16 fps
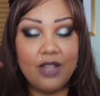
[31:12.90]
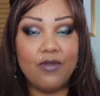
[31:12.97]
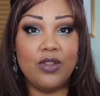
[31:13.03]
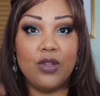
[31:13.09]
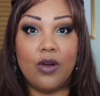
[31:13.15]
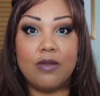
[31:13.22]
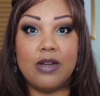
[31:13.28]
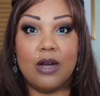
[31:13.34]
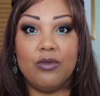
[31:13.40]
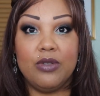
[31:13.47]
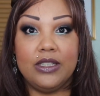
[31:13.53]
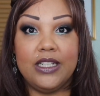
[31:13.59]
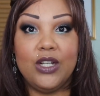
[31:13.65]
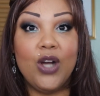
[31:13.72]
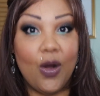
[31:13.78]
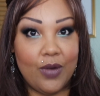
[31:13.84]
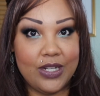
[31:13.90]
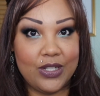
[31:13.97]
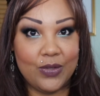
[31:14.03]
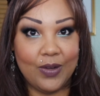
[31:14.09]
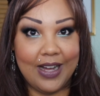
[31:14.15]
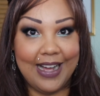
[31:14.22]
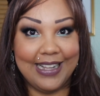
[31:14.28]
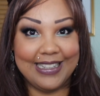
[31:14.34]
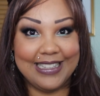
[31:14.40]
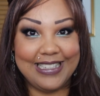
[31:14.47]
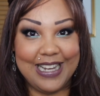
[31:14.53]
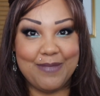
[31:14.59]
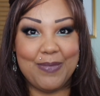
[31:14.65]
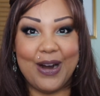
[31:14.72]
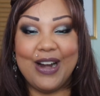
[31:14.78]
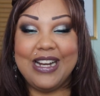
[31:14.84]
even though I'm not really going to a
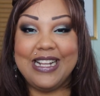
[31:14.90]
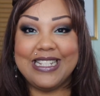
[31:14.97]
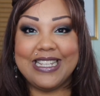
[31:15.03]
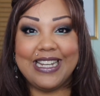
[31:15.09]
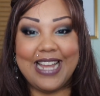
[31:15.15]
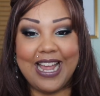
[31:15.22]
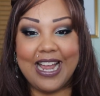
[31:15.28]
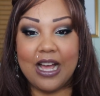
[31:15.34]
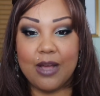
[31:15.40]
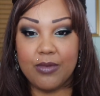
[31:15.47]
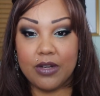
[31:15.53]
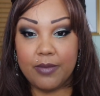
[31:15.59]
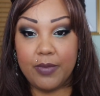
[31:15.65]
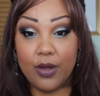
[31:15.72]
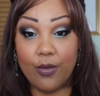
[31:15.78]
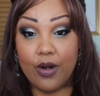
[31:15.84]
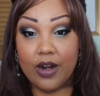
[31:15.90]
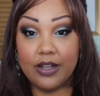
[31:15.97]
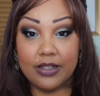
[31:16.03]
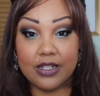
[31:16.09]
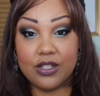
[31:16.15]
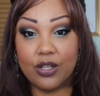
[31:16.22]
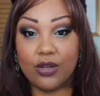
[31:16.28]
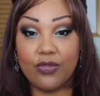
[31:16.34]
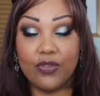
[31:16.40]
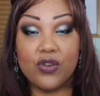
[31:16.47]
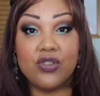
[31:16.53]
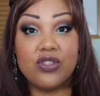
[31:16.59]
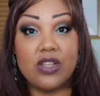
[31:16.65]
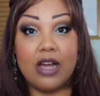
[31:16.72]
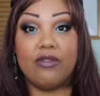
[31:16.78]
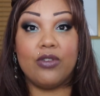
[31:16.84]
holiday party today. I'm going to be wearing this look for
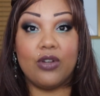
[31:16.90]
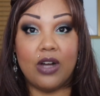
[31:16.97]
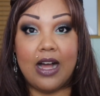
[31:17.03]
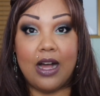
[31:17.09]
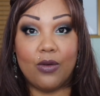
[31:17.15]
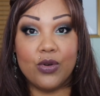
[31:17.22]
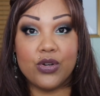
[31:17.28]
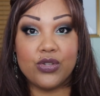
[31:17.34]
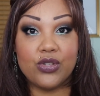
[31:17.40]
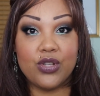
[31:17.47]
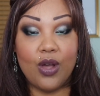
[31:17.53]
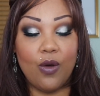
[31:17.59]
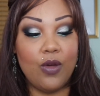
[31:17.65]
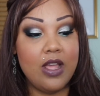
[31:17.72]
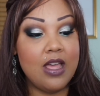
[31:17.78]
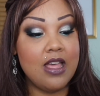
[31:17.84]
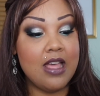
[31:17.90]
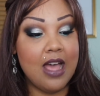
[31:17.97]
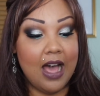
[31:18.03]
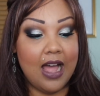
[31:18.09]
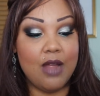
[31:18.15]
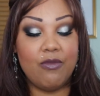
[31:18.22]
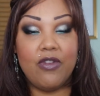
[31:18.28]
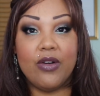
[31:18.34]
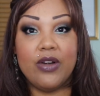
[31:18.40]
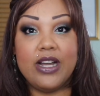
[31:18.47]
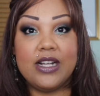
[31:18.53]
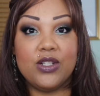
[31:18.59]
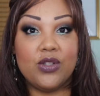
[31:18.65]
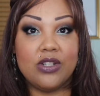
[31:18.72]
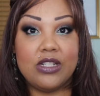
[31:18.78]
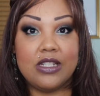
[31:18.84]
several hours. So I'm very
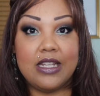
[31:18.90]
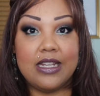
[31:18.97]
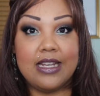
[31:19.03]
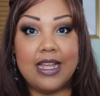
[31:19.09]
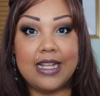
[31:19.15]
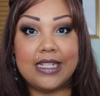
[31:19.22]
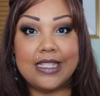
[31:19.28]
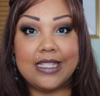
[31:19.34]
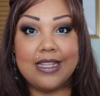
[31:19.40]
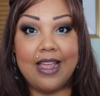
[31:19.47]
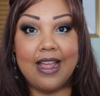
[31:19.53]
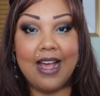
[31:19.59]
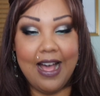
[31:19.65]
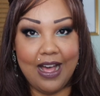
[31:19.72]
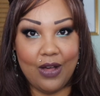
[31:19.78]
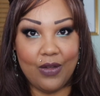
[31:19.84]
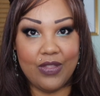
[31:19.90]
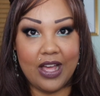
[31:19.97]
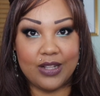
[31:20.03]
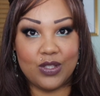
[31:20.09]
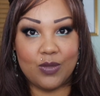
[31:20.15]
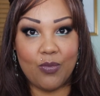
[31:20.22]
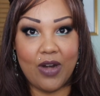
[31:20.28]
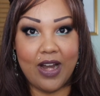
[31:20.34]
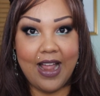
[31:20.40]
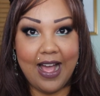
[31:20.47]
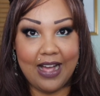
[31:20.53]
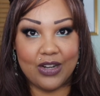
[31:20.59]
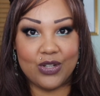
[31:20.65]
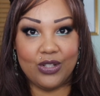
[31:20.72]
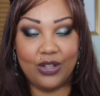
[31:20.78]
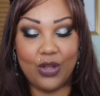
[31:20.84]
interested in seeing how that spray
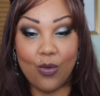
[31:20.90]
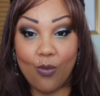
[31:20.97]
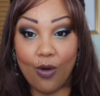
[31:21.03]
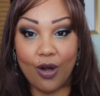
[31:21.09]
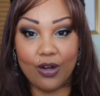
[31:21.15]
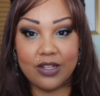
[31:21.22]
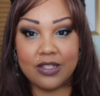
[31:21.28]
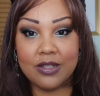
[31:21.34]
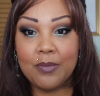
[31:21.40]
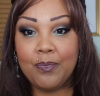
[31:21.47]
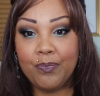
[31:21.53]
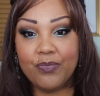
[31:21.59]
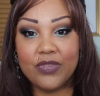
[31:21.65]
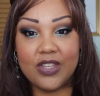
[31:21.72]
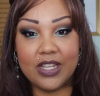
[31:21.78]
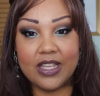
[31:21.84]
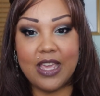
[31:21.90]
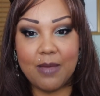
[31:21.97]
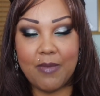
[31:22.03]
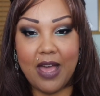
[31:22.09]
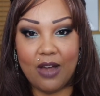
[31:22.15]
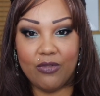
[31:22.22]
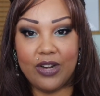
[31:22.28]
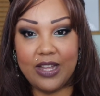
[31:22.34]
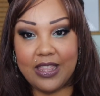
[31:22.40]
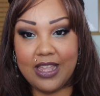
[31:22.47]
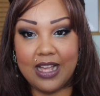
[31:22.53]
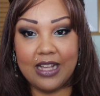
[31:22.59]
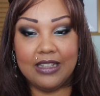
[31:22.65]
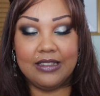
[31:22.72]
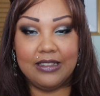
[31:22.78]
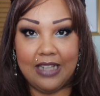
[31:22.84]
actually works to keep
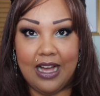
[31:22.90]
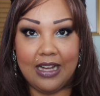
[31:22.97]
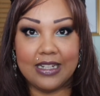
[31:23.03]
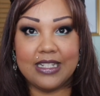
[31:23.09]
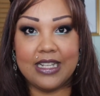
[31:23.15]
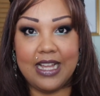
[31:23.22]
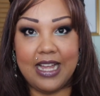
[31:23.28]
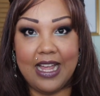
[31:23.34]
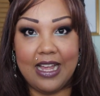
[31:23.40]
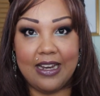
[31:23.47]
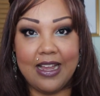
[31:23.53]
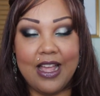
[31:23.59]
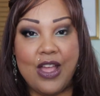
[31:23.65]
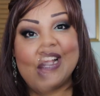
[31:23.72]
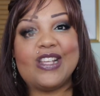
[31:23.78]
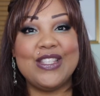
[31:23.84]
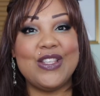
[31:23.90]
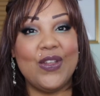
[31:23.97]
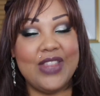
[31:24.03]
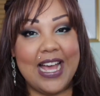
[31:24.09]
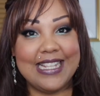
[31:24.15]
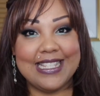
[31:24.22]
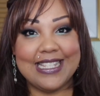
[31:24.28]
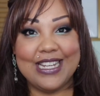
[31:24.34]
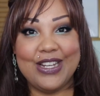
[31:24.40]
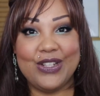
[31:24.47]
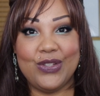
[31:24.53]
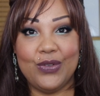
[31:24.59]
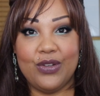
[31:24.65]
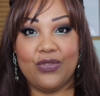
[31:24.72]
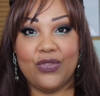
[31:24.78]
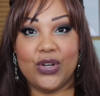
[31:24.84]
everything locked in. So that's going
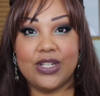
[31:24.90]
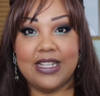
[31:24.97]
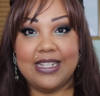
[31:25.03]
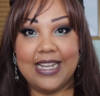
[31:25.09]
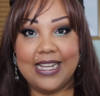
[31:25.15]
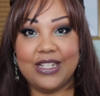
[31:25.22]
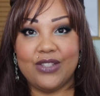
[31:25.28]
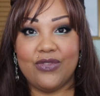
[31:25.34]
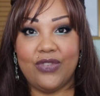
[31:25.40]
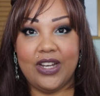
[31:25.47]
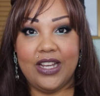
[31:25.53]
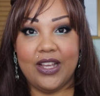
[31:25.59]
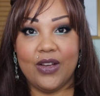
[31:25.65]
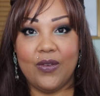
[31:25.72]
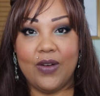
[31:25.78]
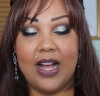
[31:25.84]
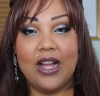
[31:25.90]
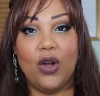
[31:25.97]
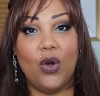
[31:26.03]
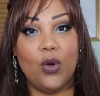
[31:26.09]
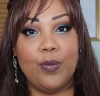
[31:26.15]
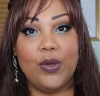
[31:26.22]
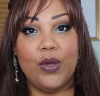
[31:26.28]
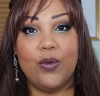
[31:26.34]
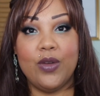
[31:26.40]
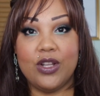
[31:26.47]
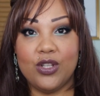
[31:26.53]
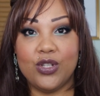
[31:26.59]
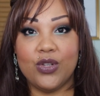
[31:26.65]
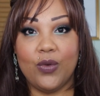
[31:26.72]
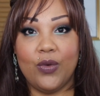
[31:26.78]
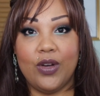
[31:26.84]
to do it for today's video. I hope you
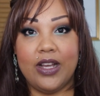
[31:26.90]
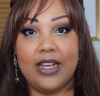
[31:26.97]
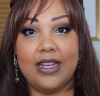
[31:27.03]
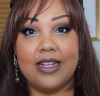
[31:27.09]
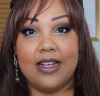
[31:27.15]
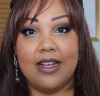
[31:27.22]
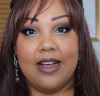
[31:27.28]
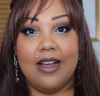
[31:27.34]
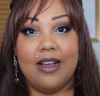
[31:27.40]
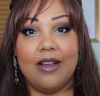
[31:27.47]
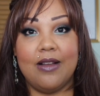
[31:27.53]
enjoyed